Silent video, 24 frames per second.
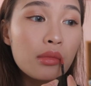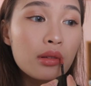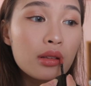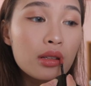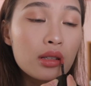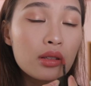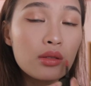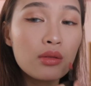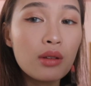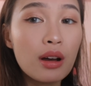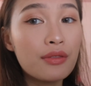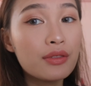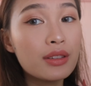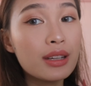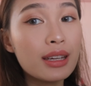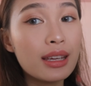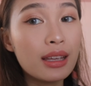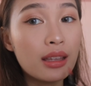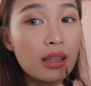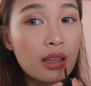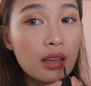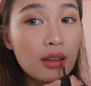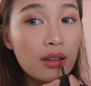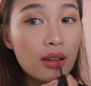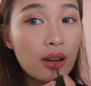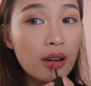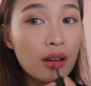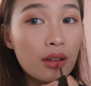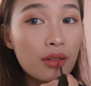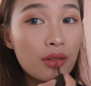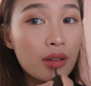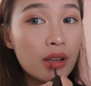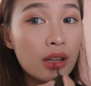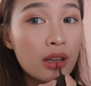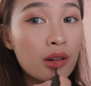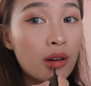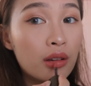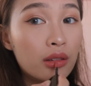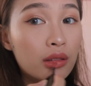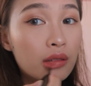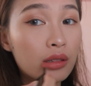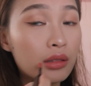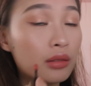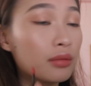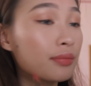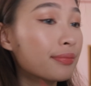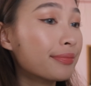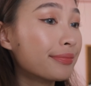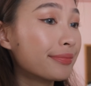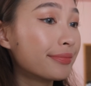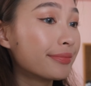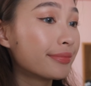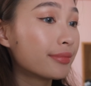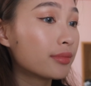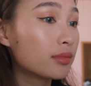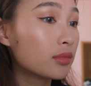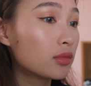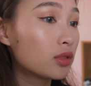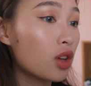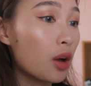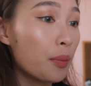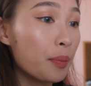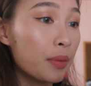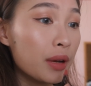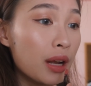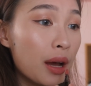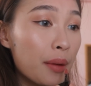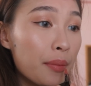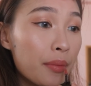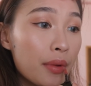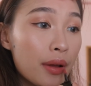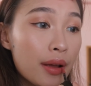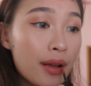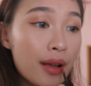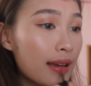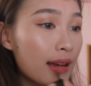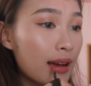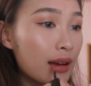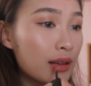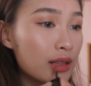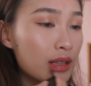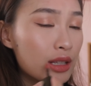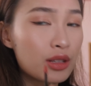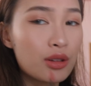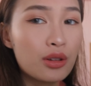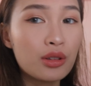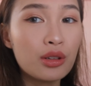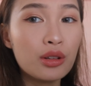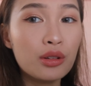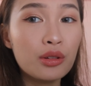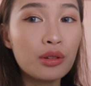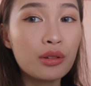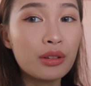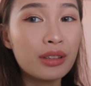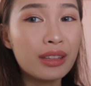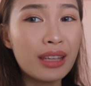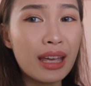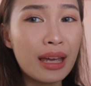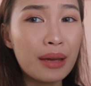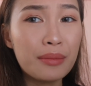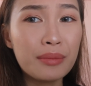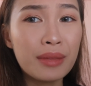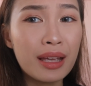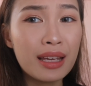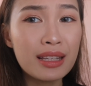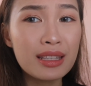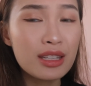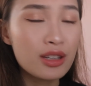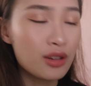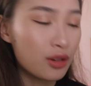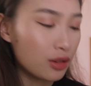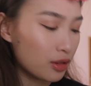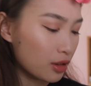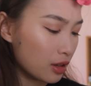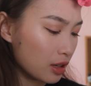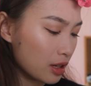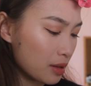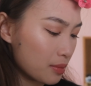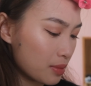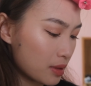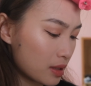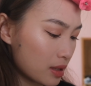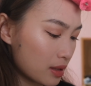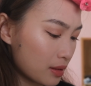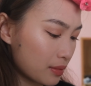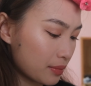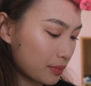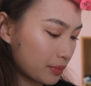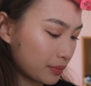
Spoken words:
So after eating, I really got to top it up, else it's gonna look damn nasty on your lips.